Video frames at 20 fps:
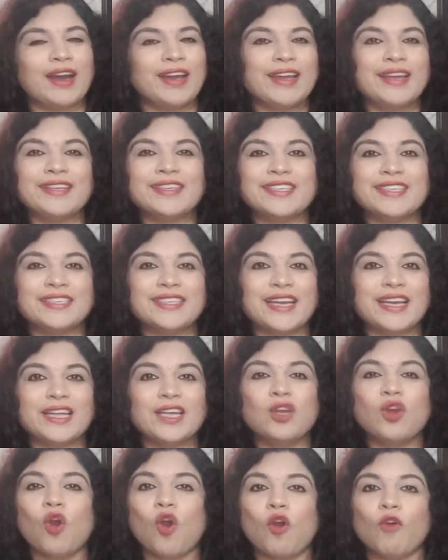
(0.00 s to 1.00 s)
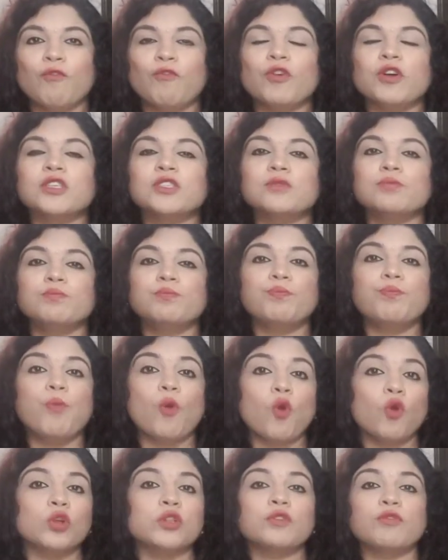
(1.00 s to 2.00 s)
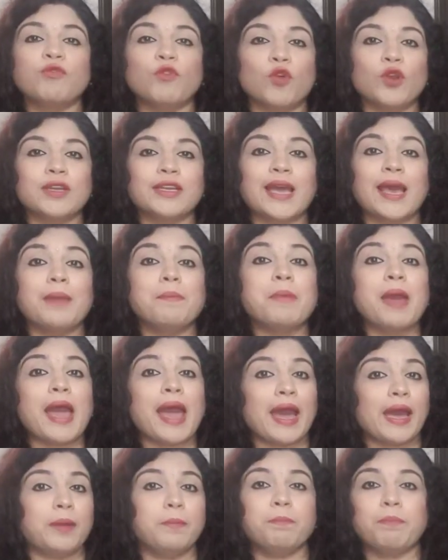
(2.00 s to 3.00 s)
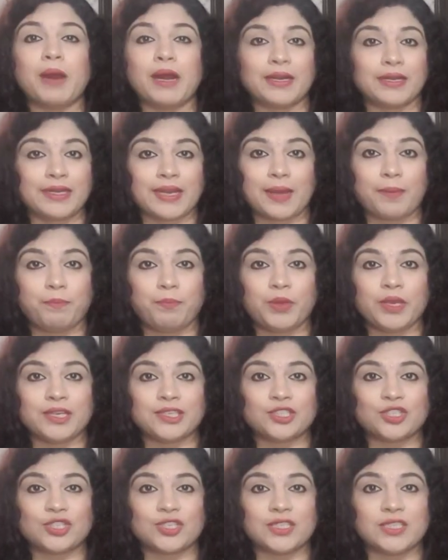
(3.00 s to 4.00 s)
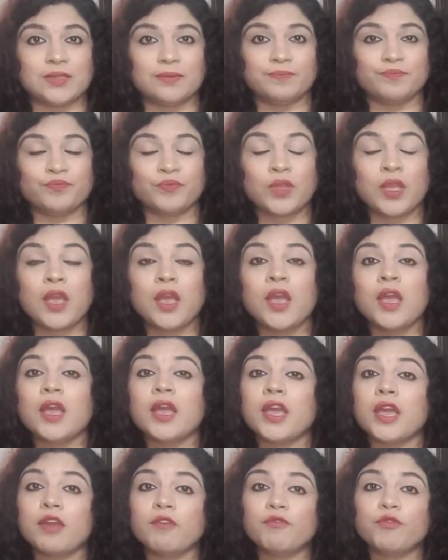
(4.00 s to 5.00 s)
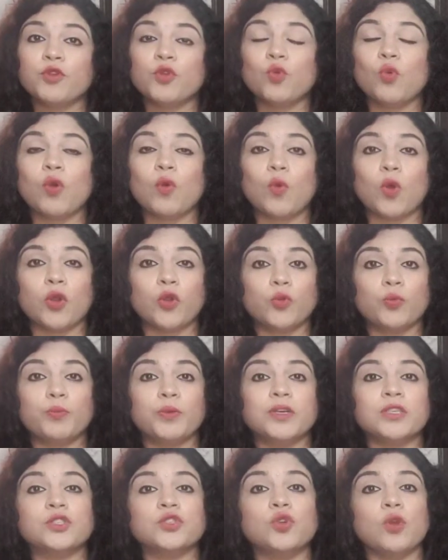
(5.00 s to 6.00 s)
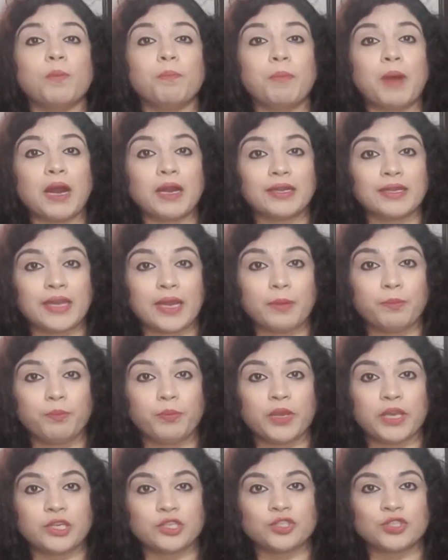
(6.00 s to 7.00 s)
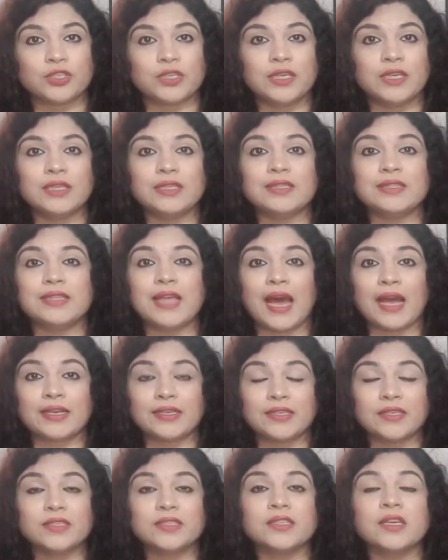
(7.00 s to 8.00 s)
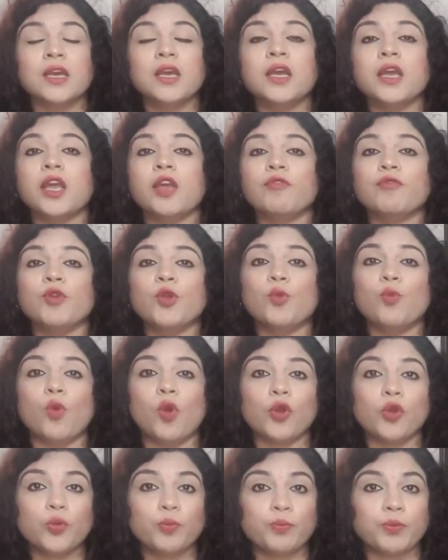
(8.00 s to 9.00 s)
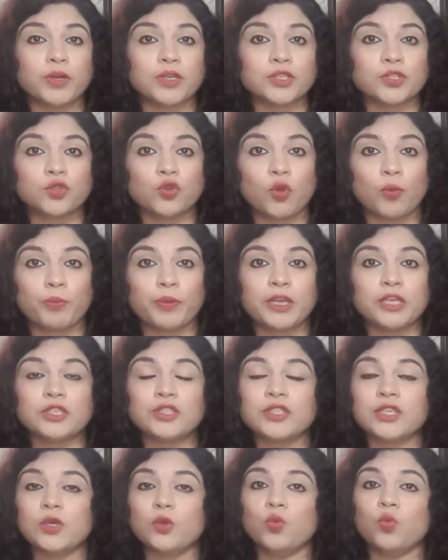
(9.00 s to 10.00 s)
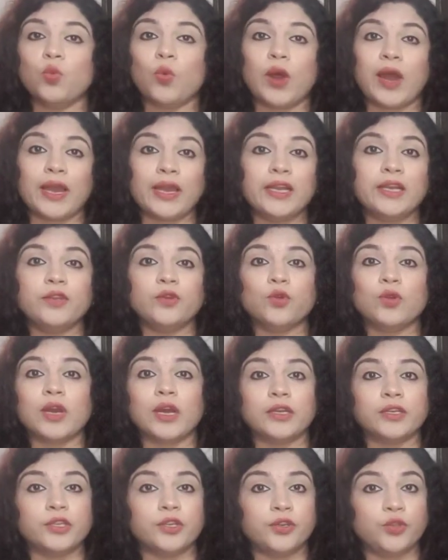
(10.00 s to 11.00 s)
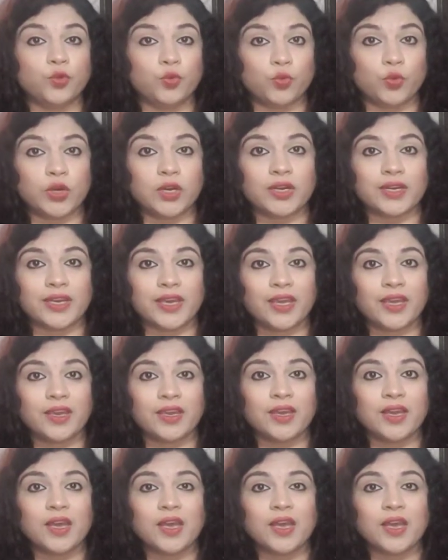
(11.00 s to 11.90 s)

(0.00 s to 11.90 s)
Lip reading: IIT Delhi offers both full-time and part-time PhD. If you want to pursue a part-time PhD, that is, if you want to pursue a PhD while you continue working,